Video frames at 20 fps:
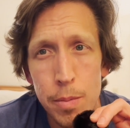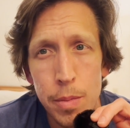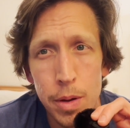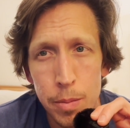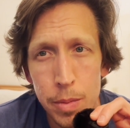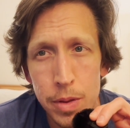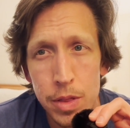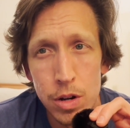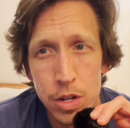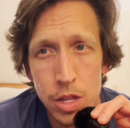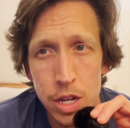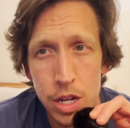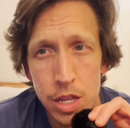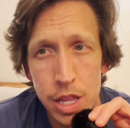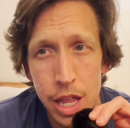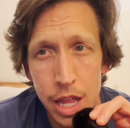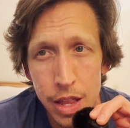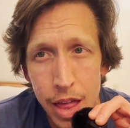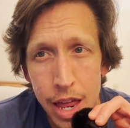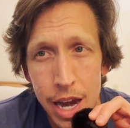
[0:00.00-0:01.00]
But
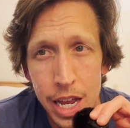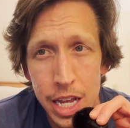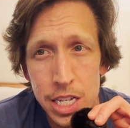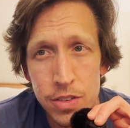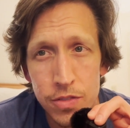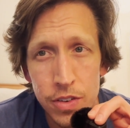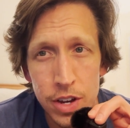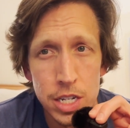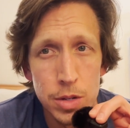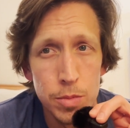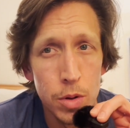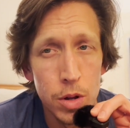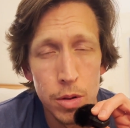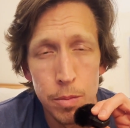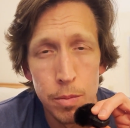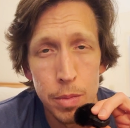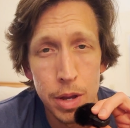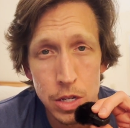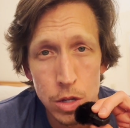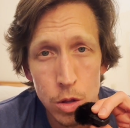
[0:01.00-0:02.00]
that is
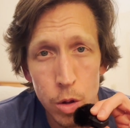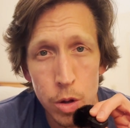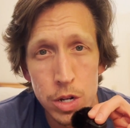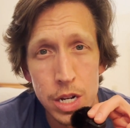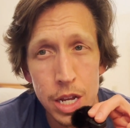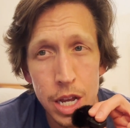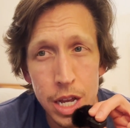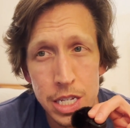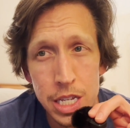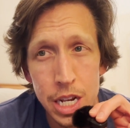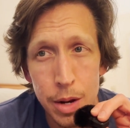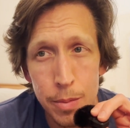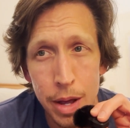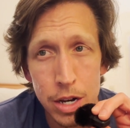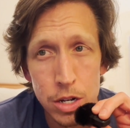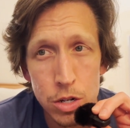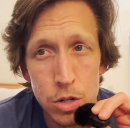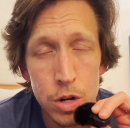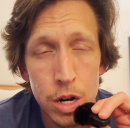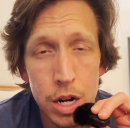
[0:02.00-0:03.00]
fixable, because loyalty isn't
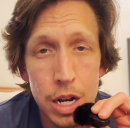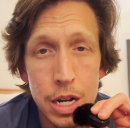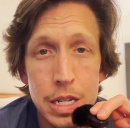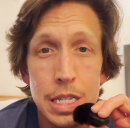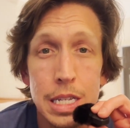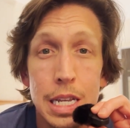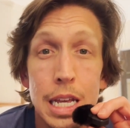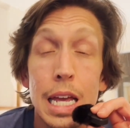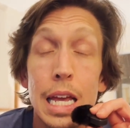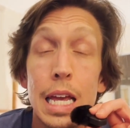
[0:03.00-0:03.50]
about tricks.